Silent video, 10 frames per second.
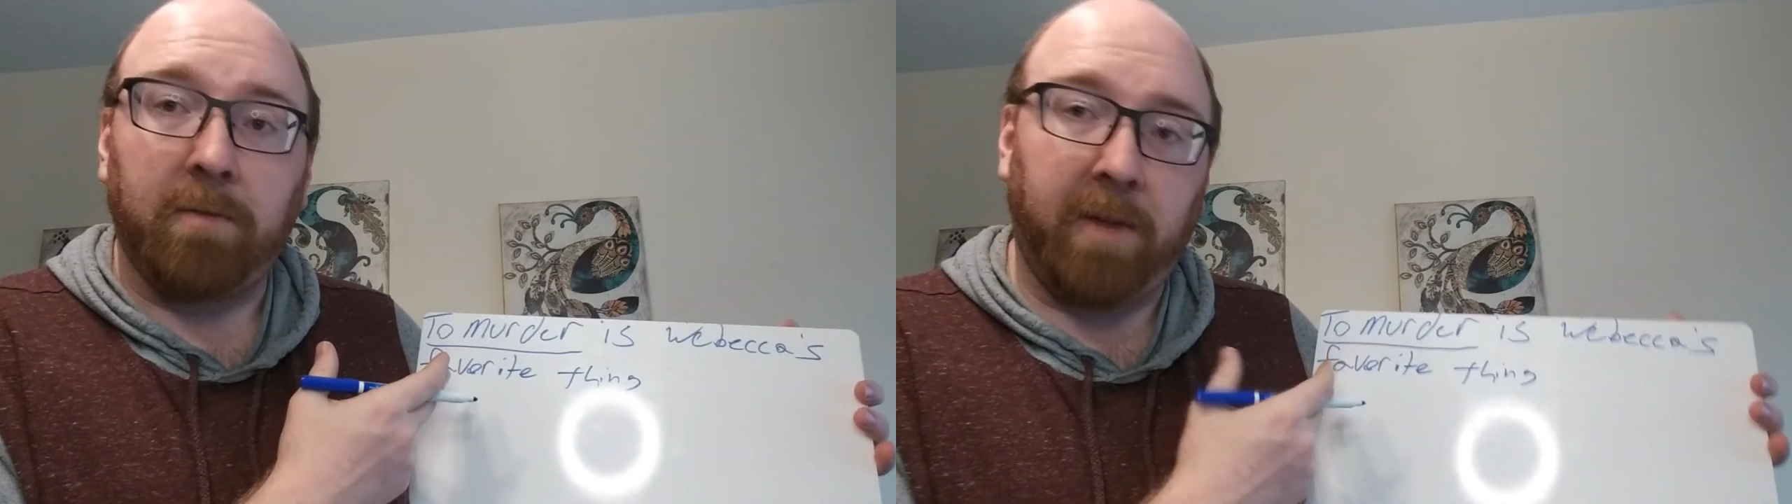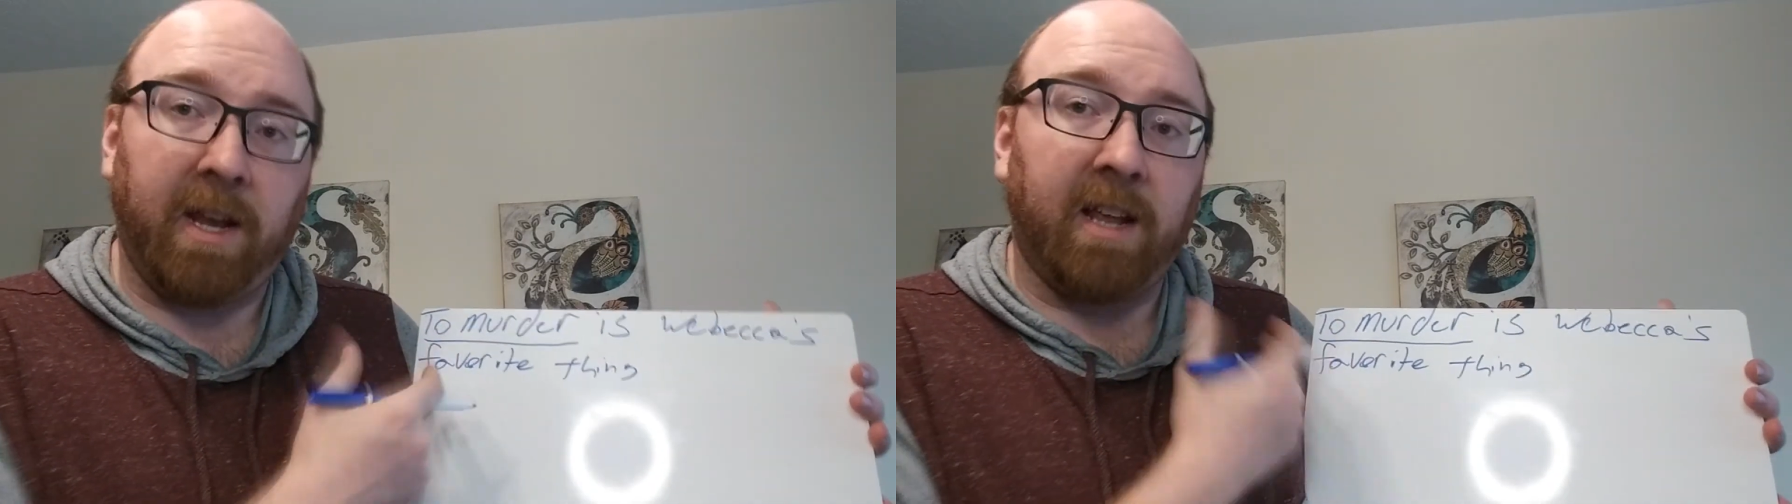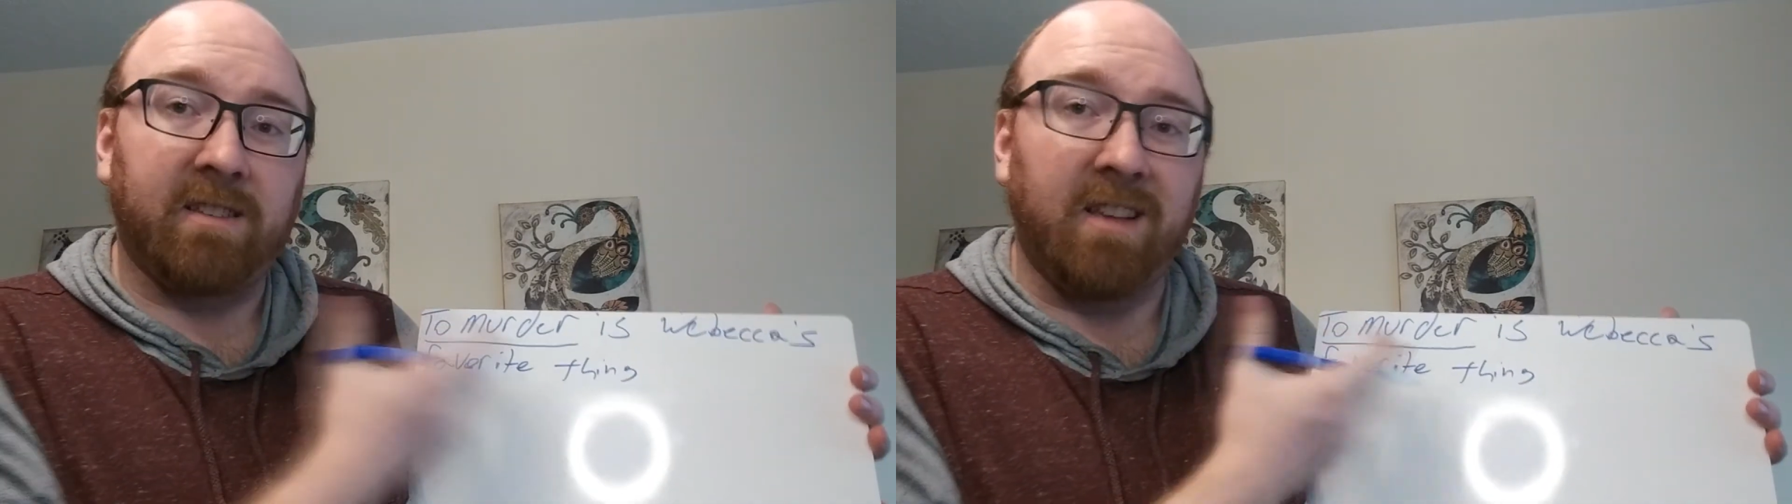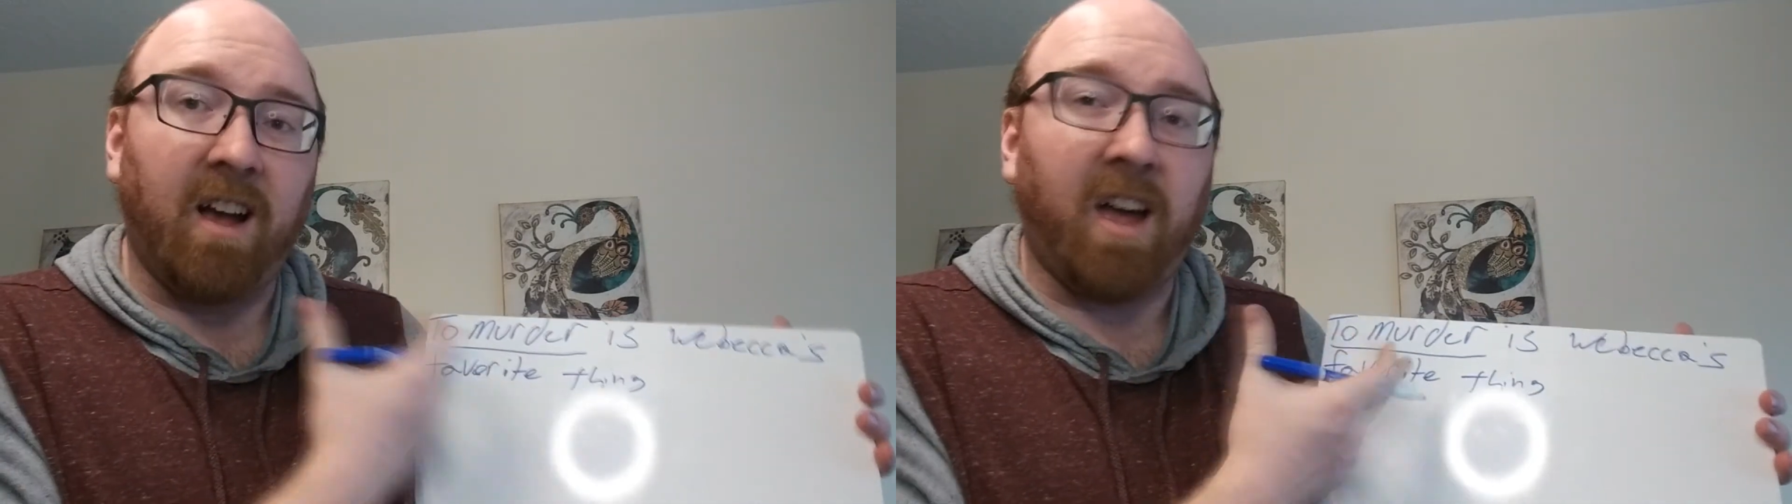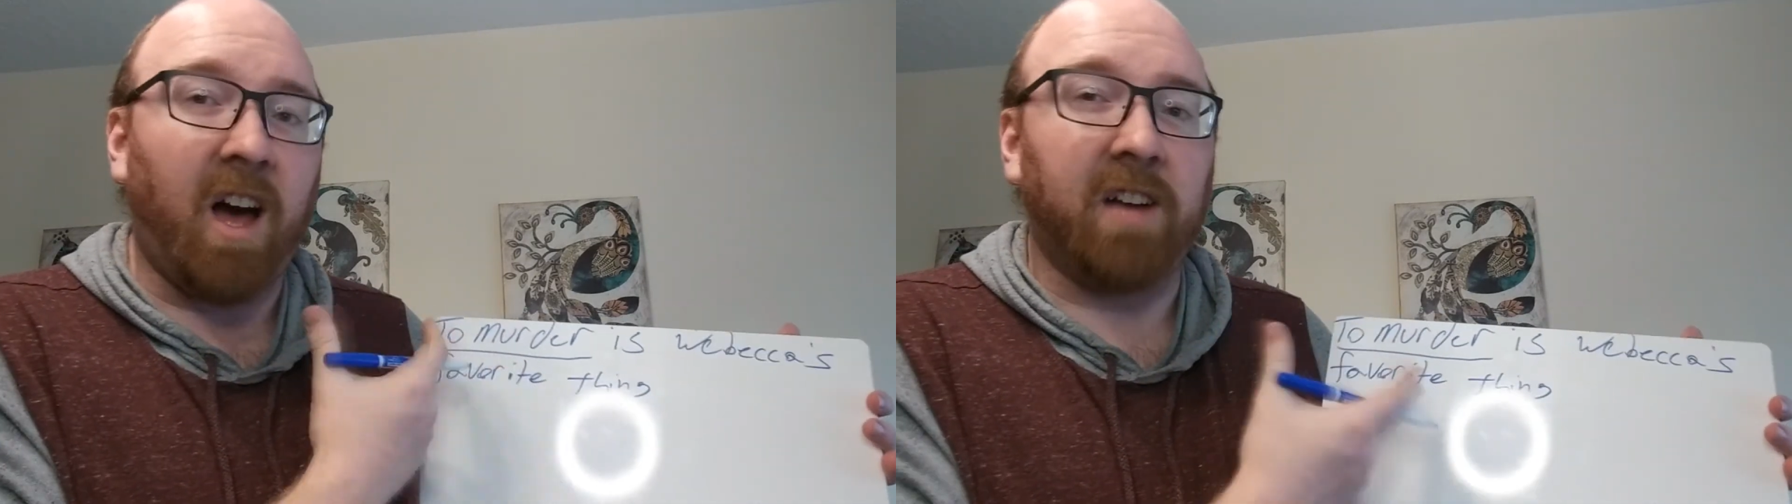meaning it's
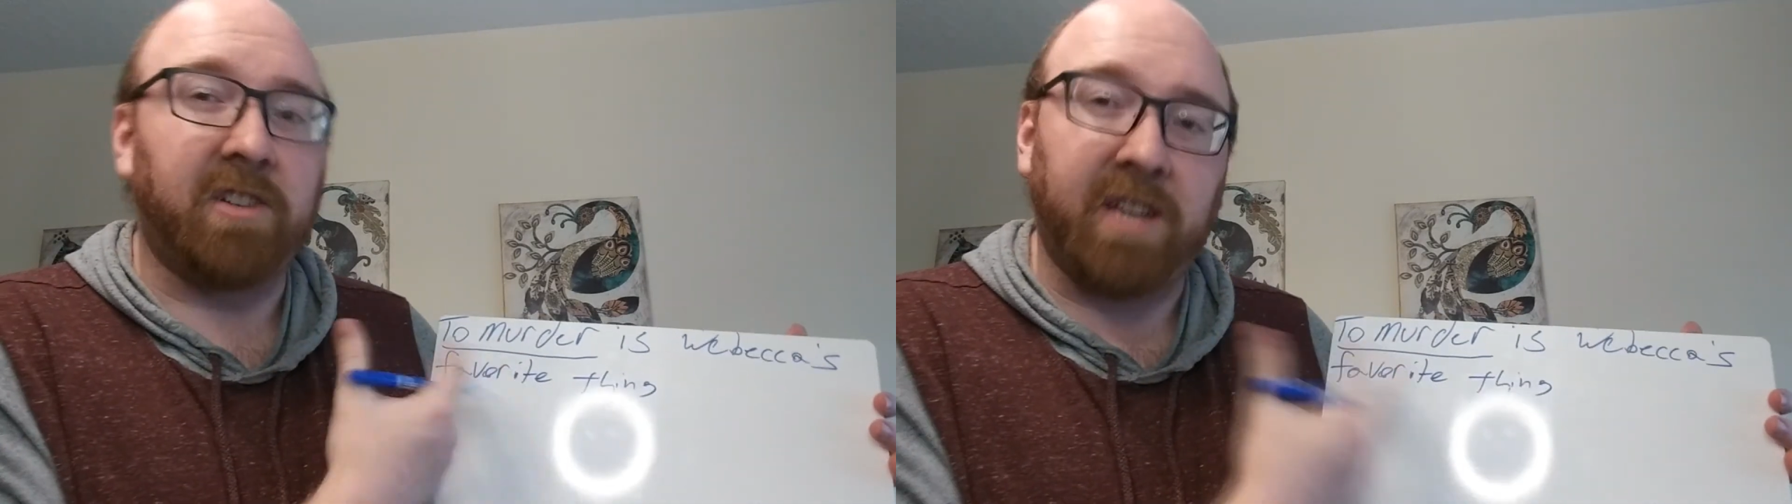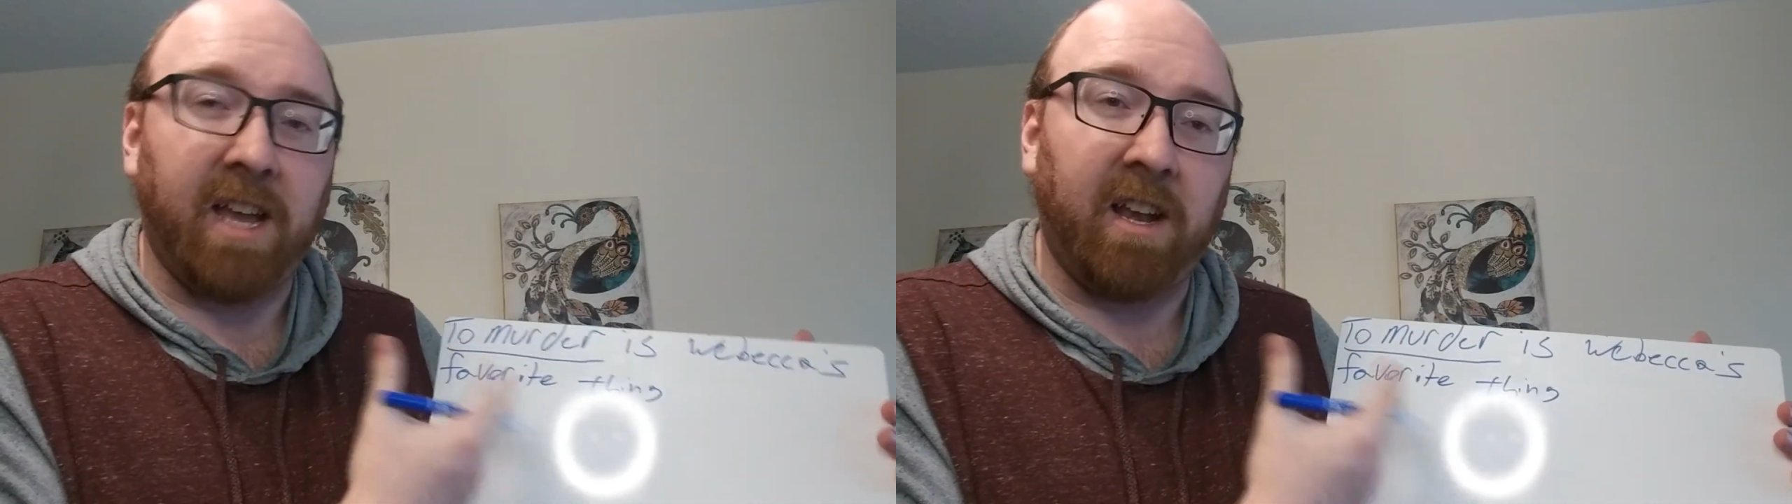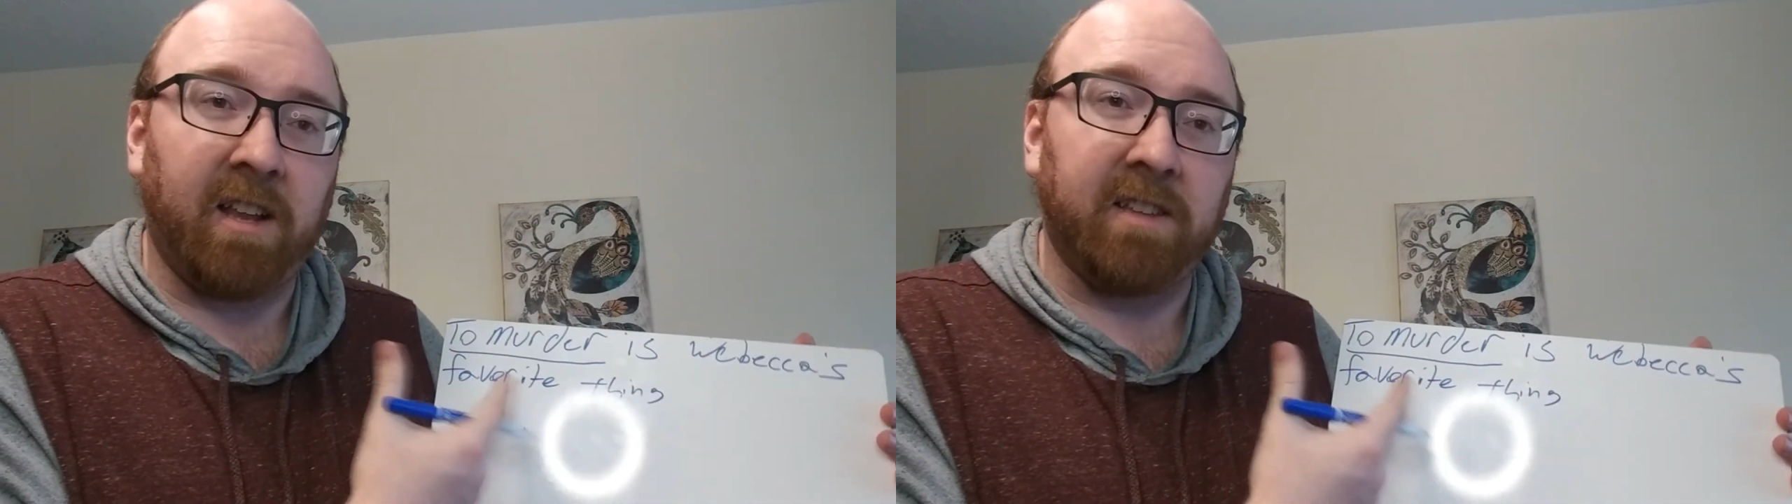not conjugated,